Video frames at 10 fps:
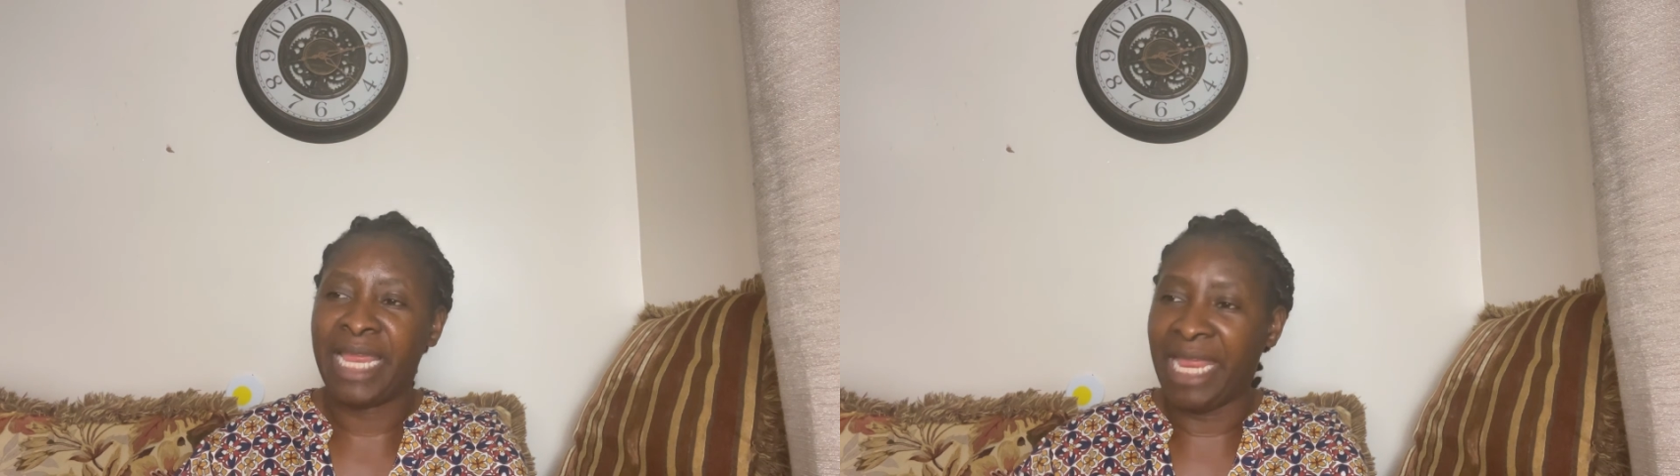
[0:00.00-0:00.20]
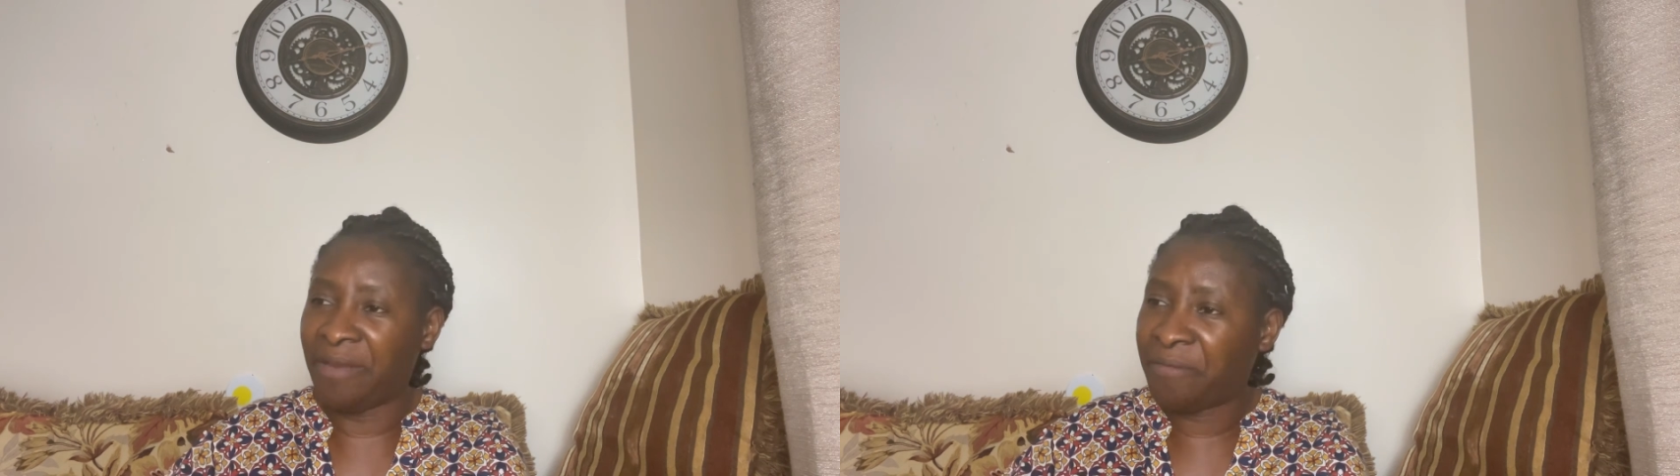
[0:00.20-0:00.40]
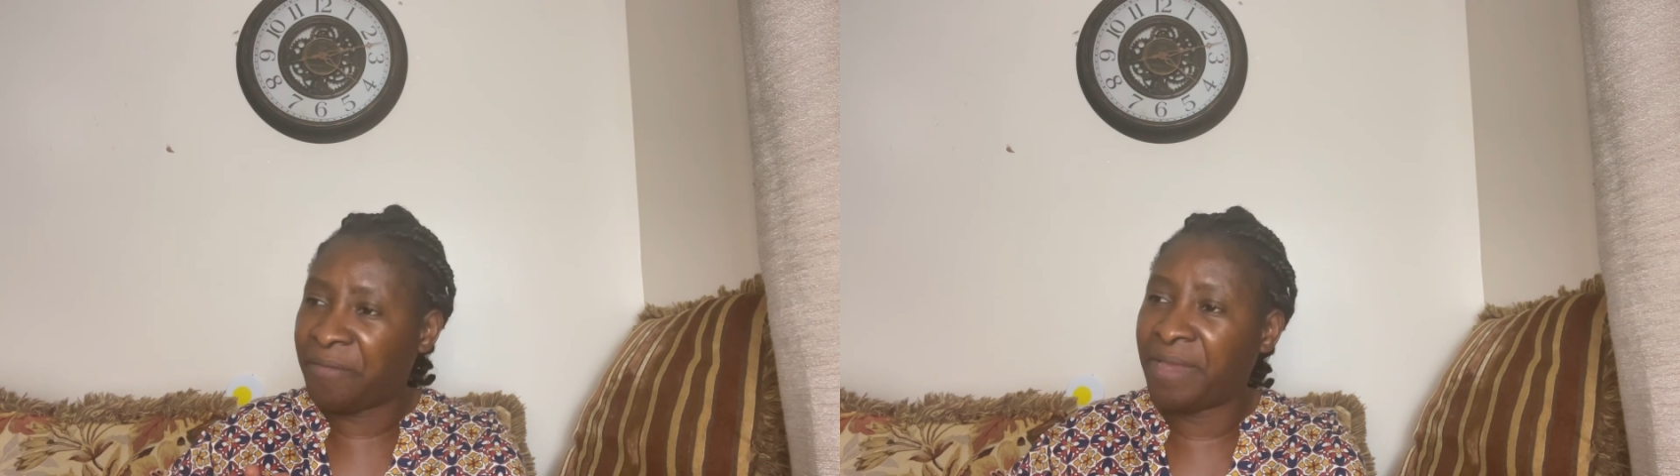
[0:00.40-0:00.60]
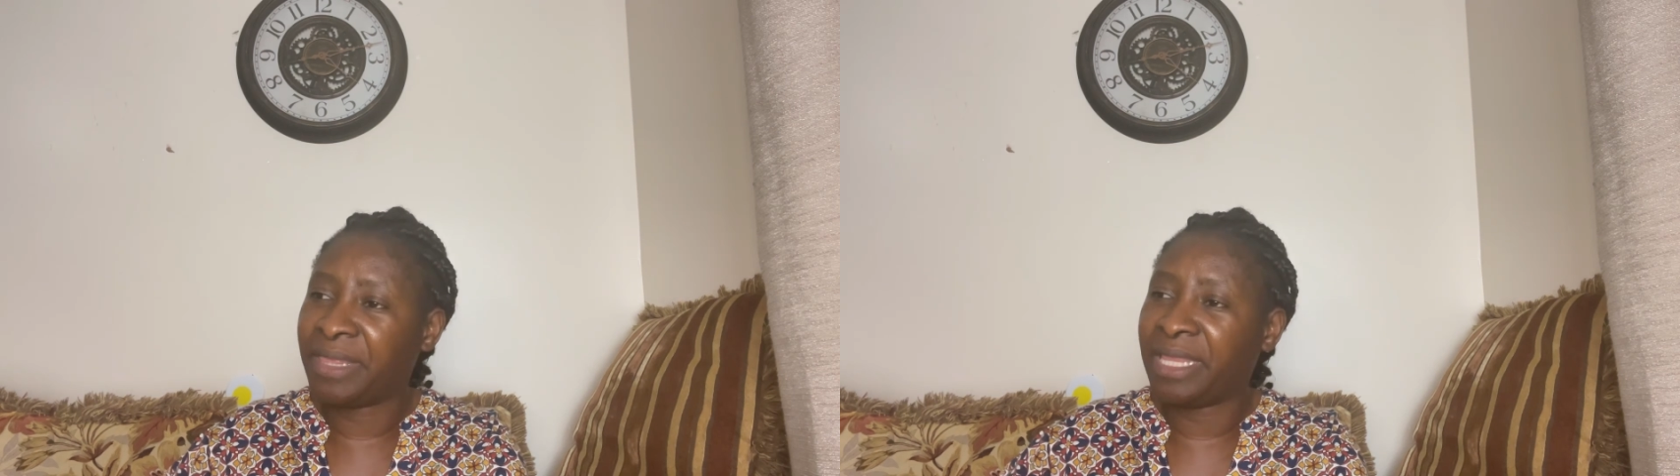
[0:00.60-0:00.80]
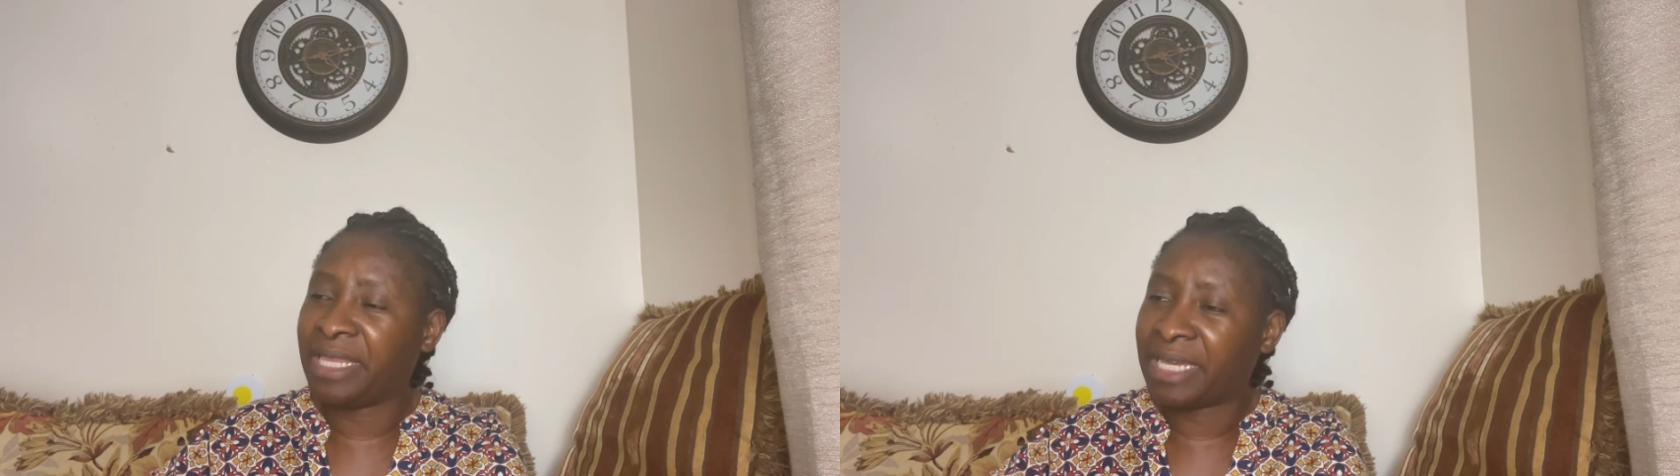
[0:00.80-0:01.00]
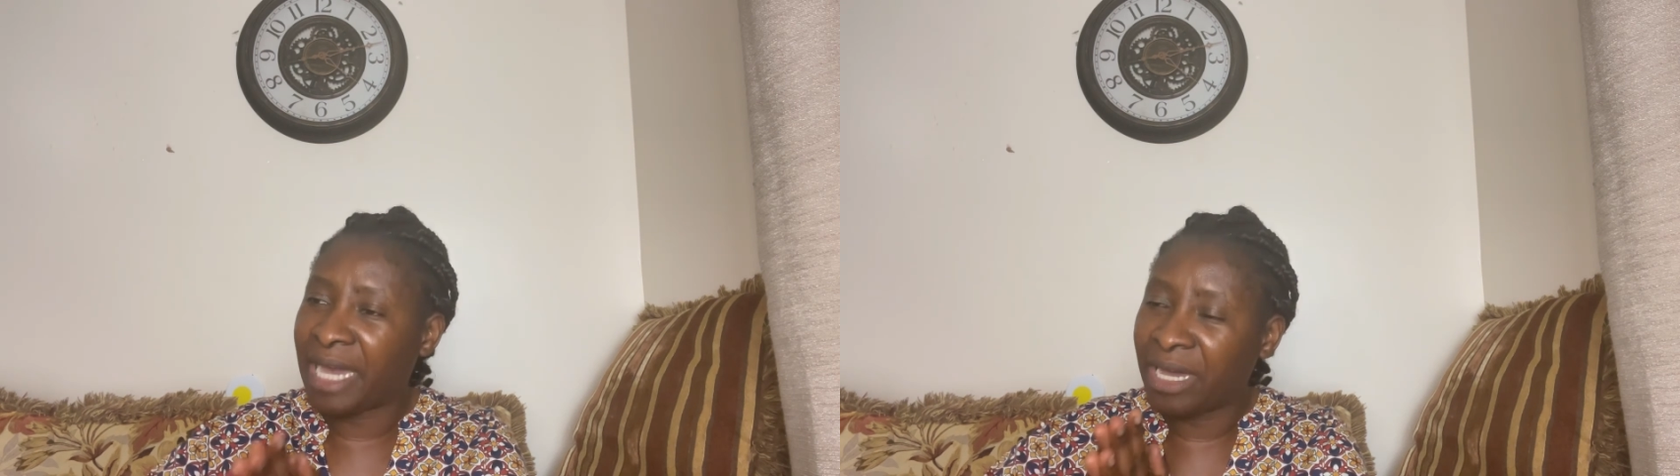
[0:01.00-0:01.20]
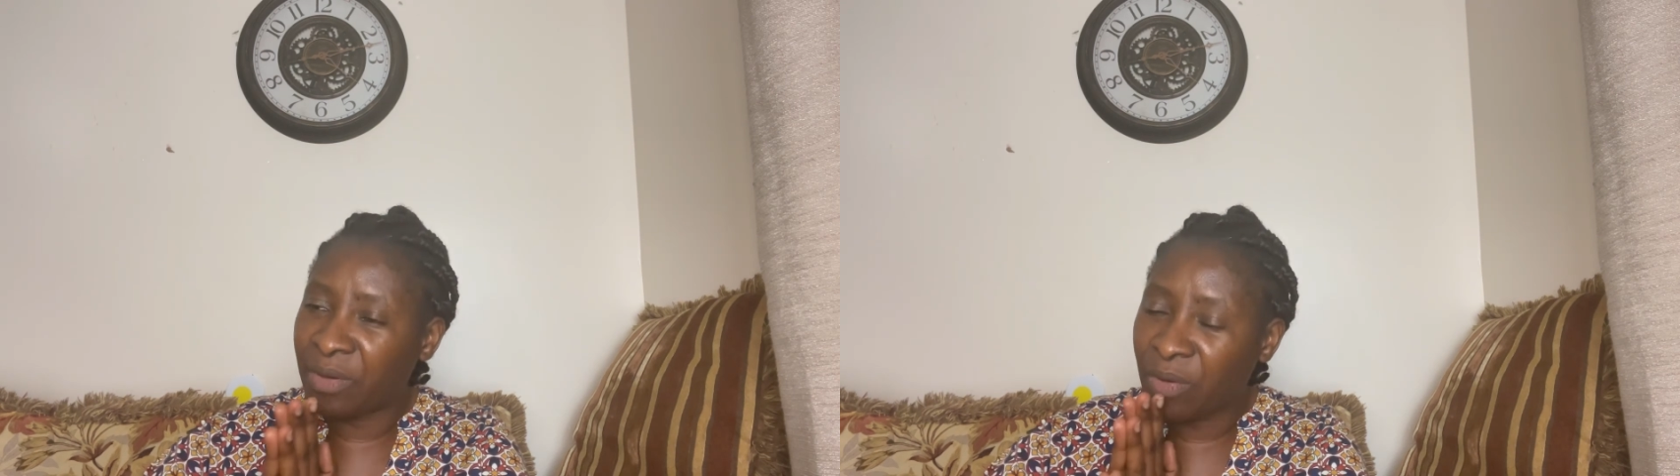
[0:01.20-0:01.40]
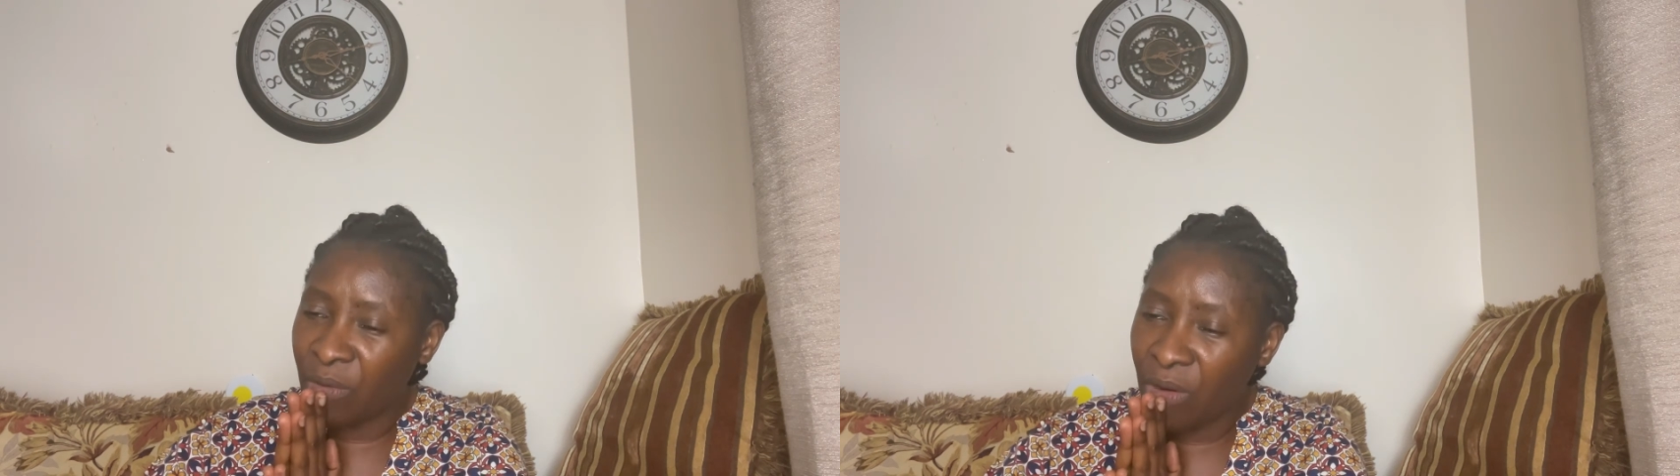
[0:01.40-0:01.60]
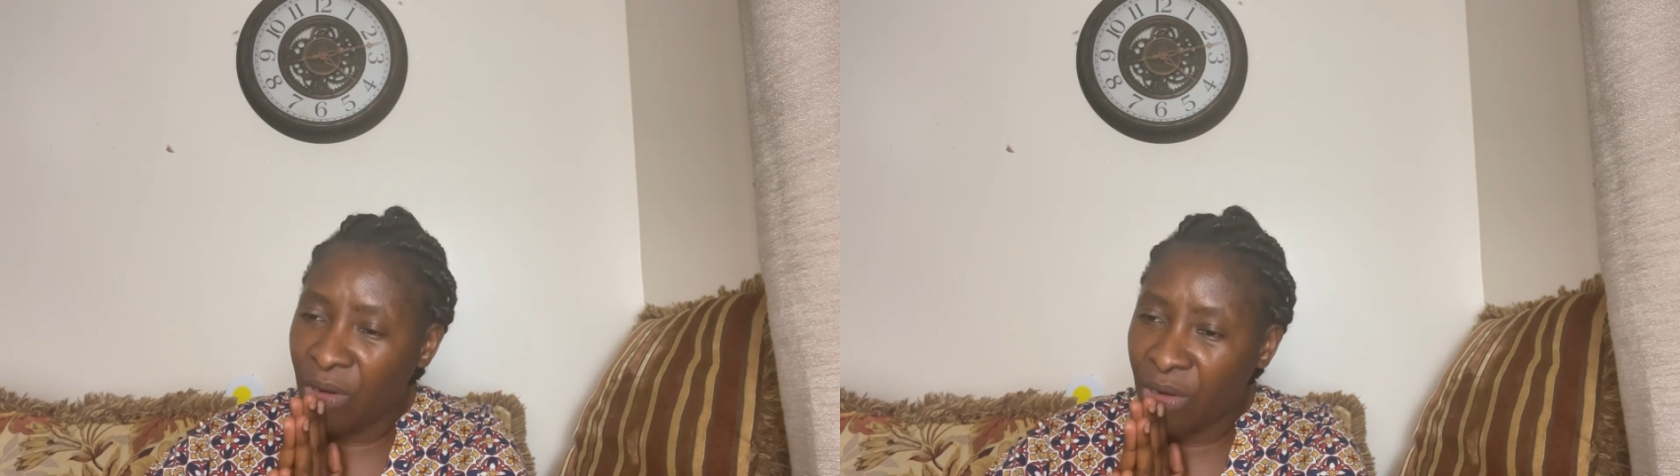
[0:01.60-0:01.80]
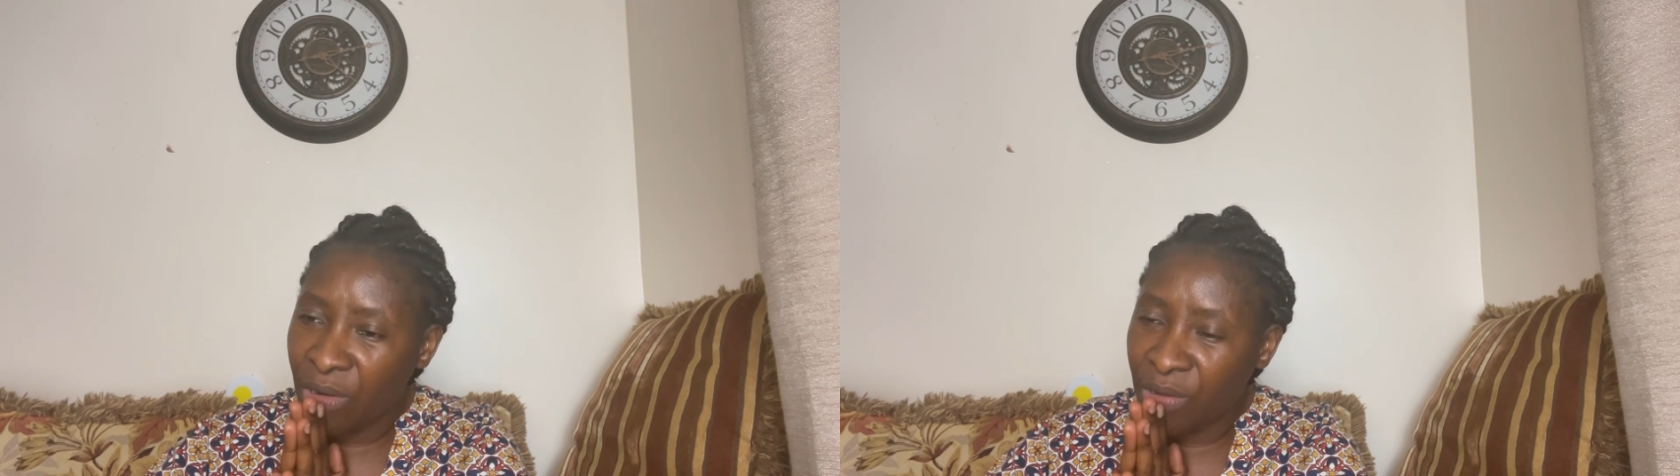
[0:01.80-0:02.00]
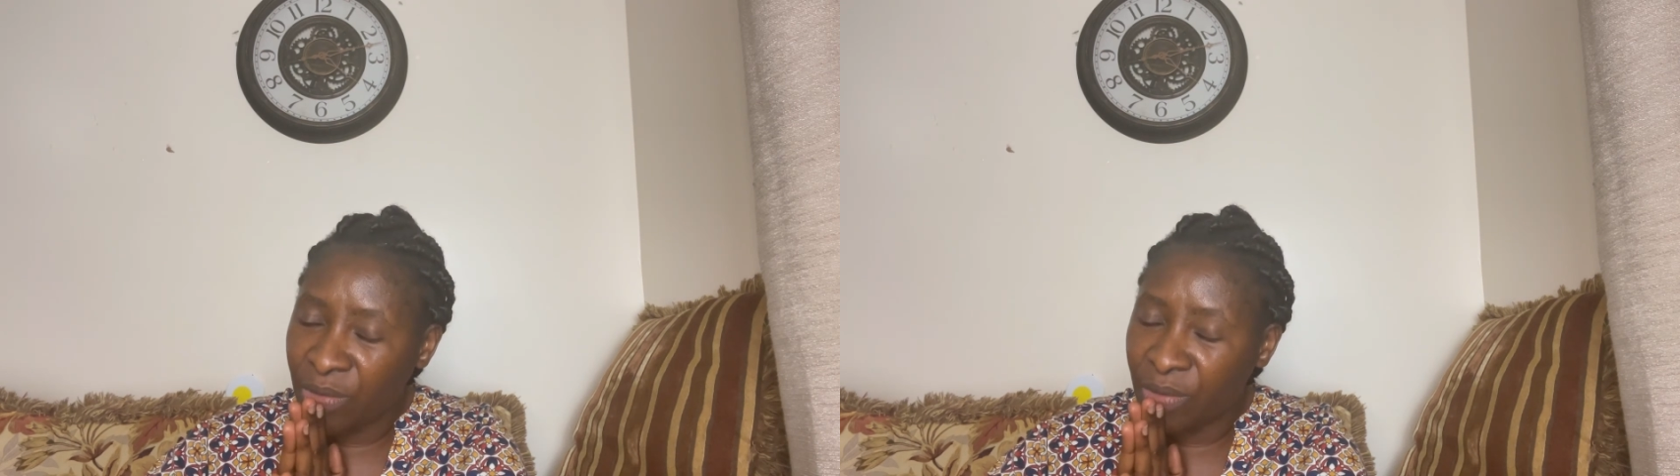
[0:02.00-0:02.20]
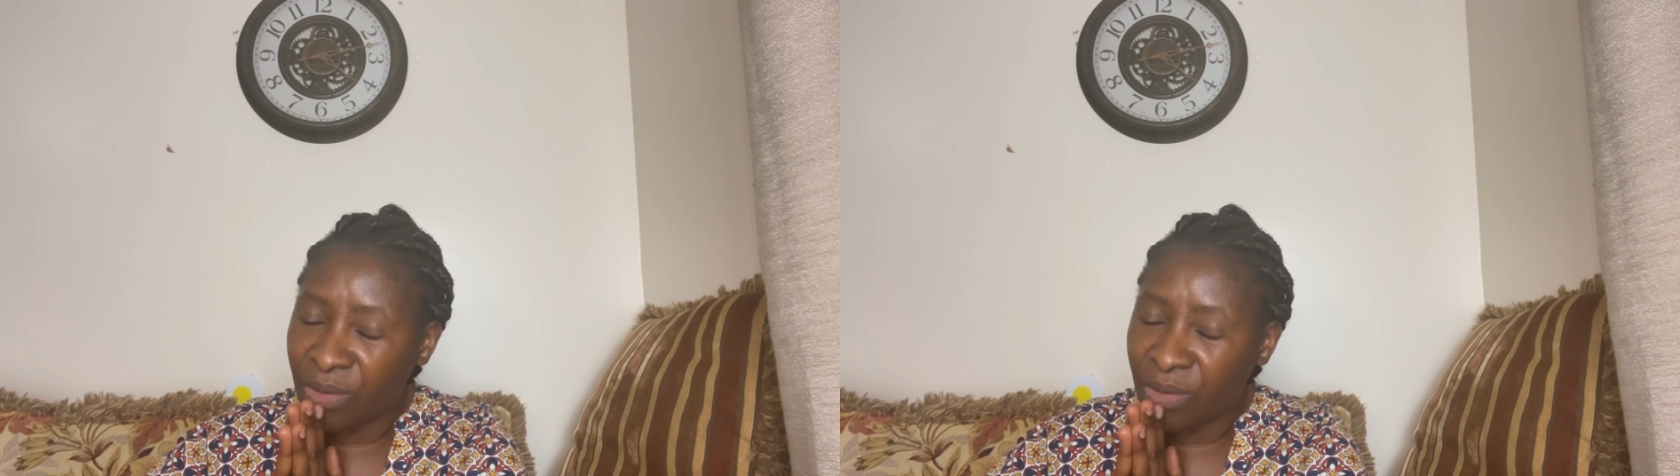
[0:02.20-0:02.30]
A friend that they can call